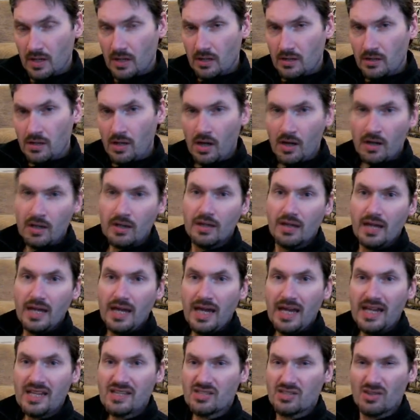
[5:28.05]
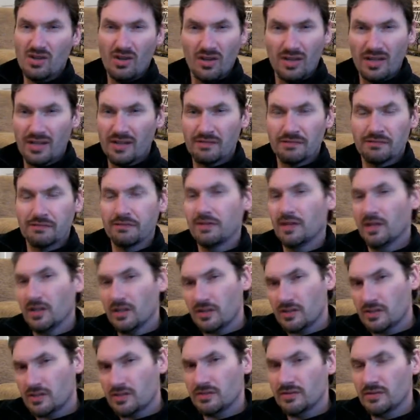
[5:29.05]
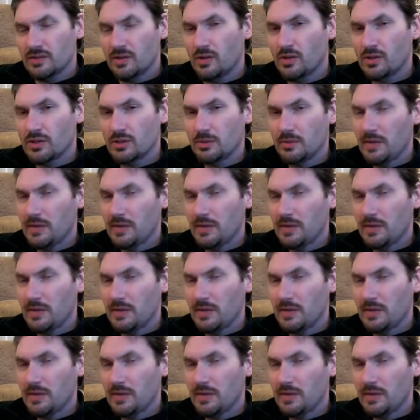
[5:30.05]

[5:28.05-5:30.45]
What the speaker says: Now, it's all in flux, of course.